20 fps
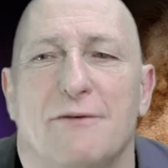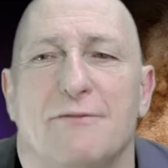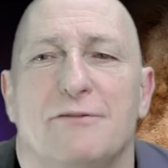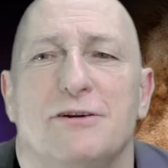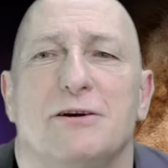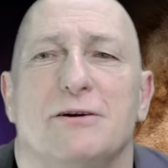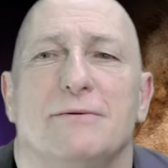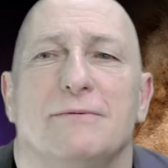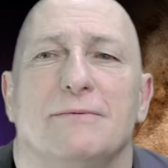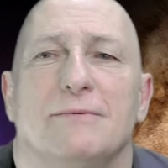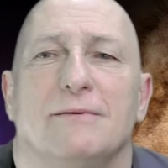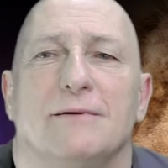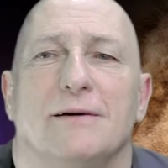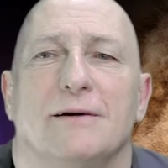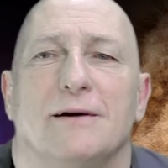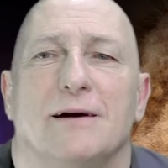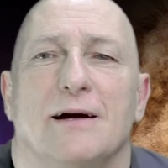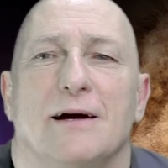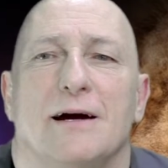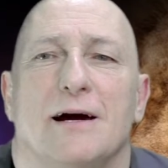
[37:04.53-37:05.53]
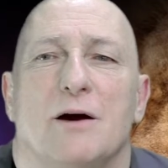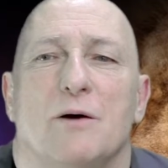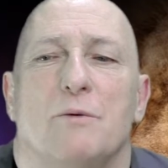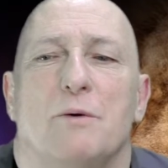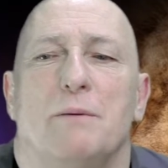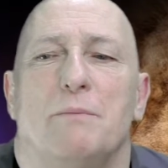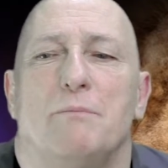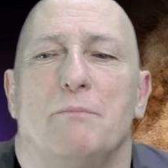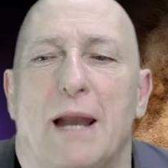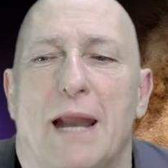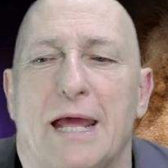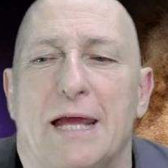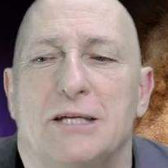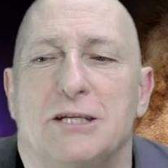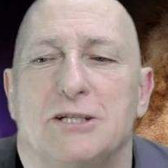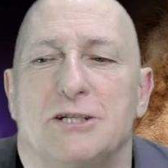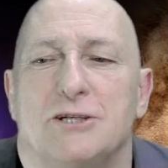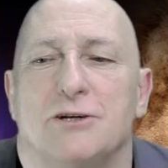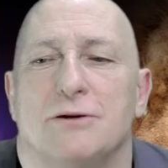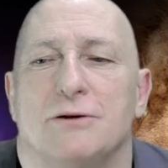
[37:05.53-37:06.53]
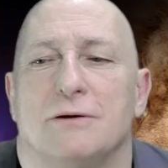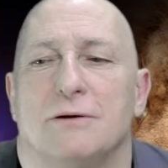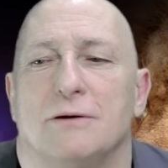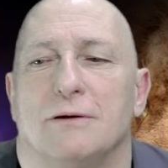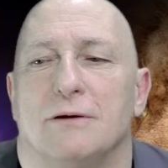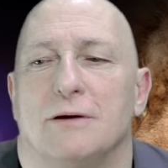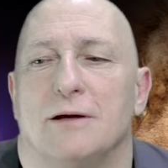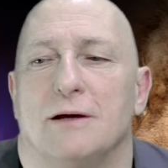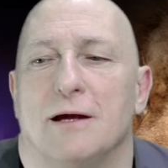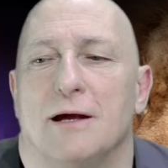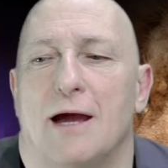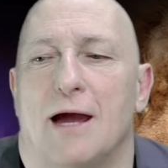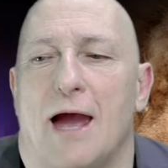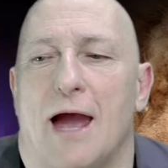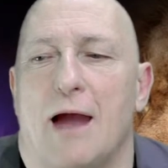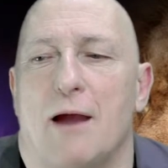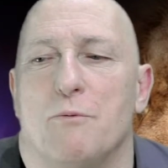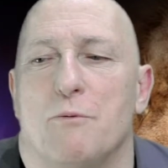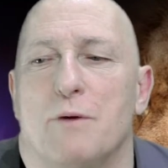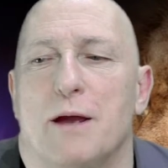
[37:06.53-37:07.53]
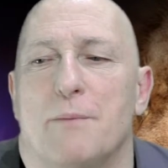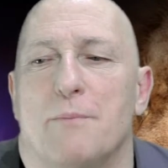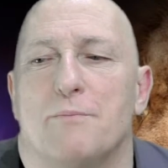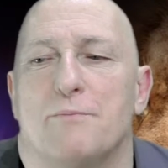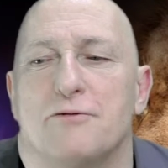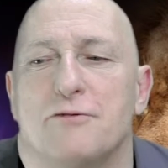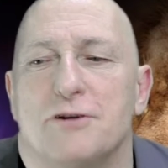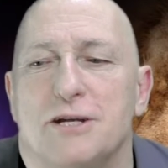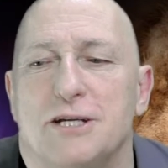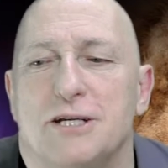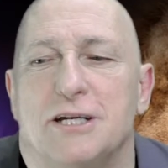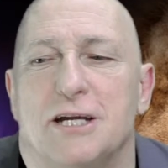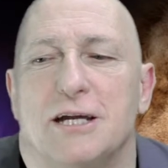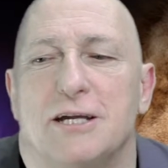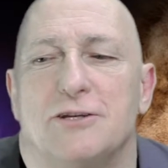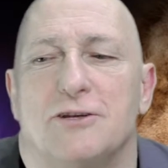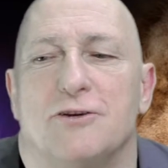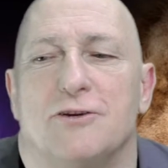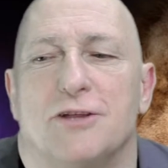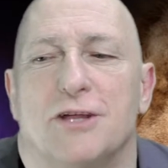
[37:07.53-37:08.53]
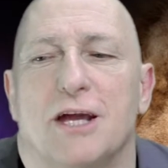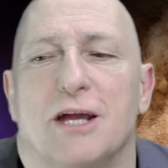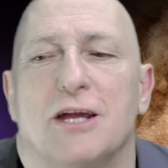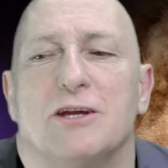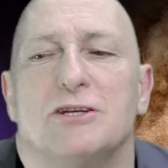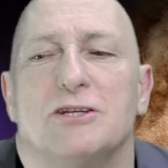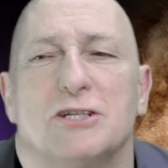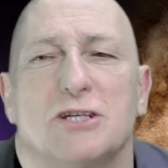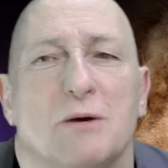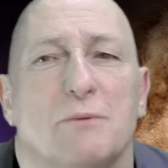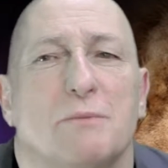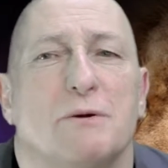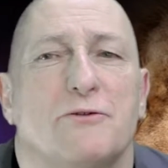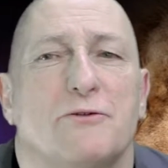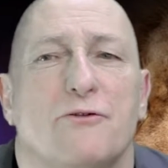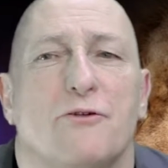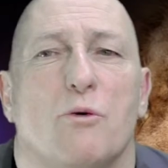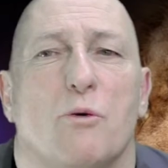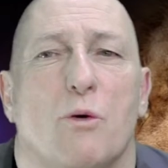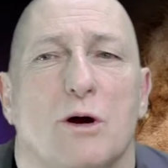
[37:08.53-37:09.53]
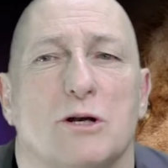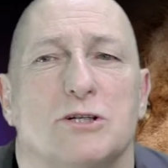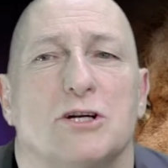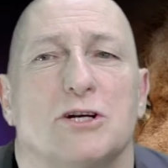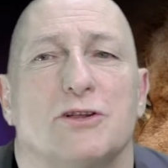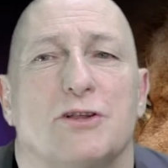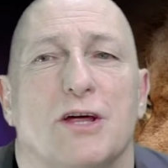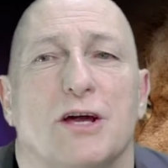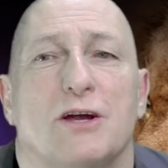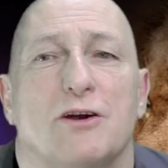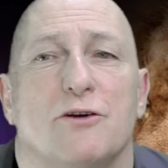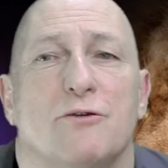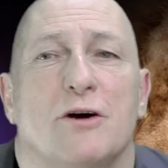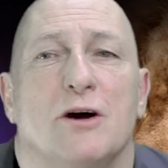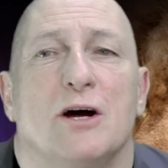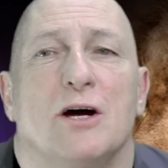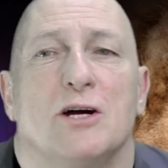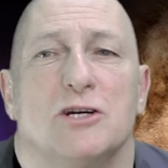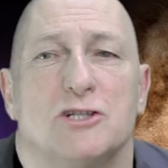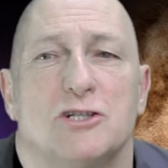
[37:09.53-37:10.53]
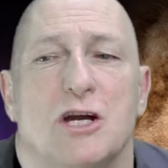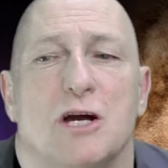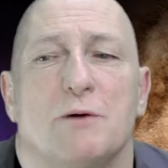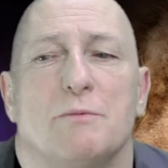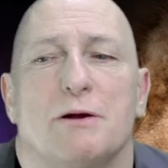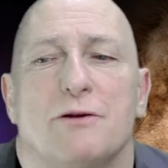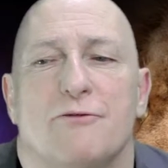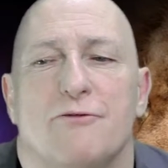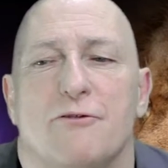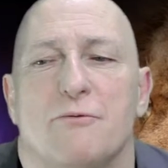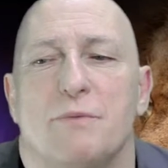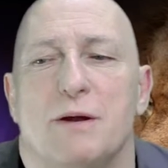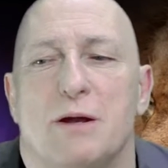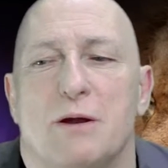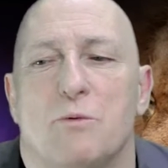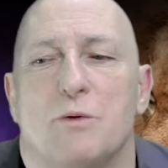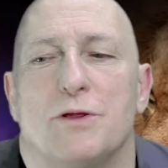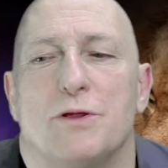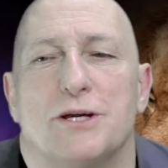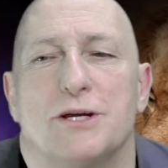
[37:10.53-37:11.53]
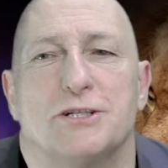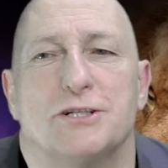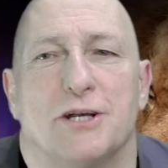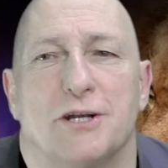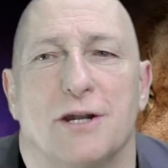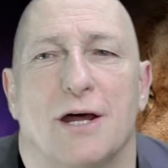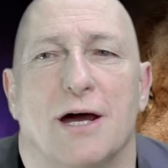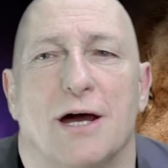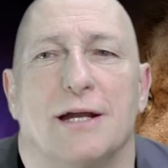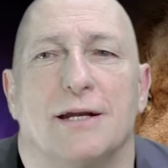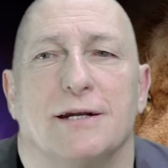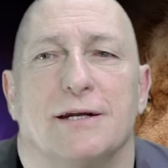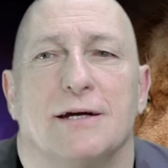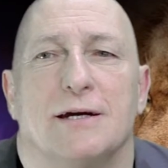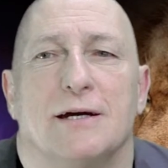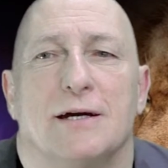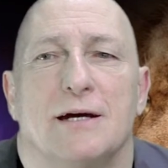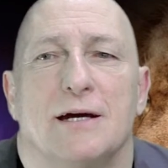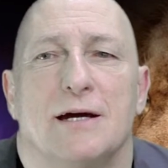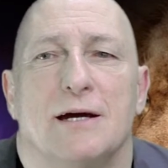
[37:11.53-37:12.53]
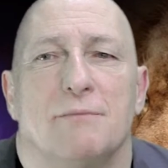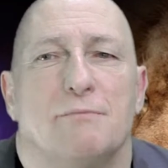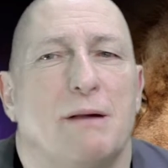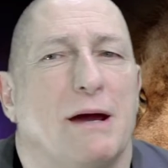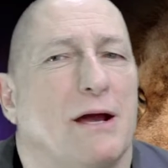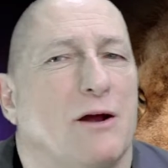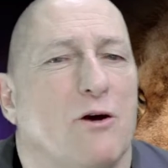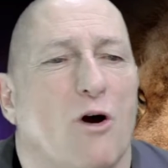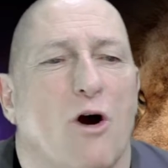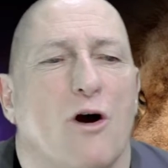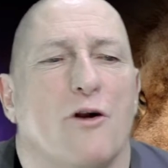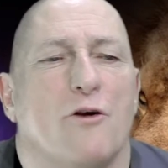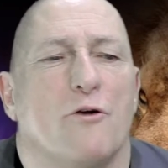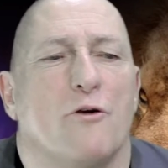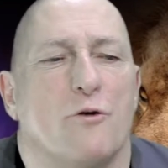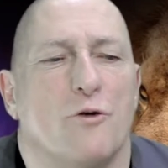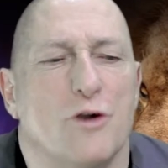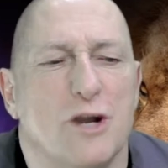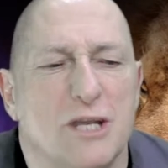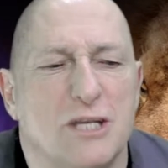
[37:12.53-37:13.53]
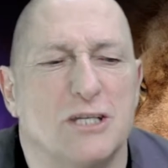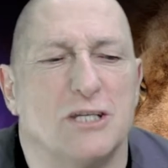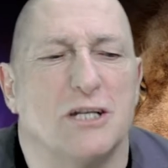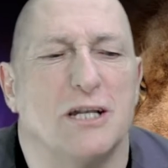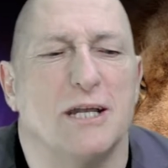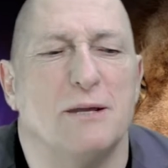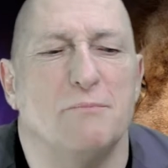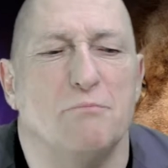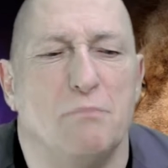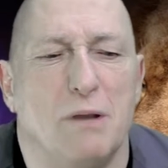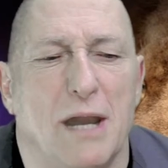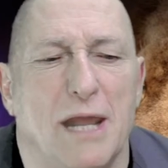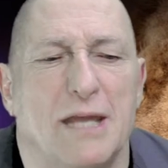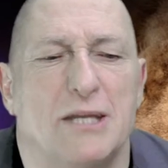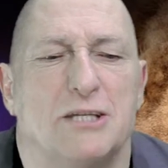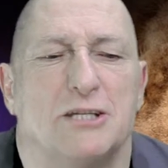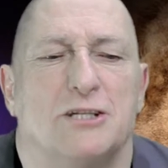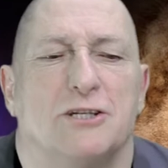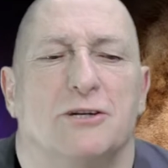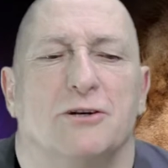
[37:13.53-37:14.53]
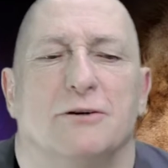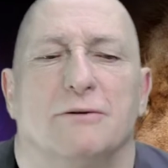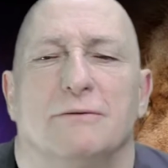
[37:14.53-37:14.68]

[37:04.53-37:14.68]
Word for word: you, we bless you, and we appreciate you. Thank you so much for watching. Thank you so much for being with us tonight. May God richly bless you,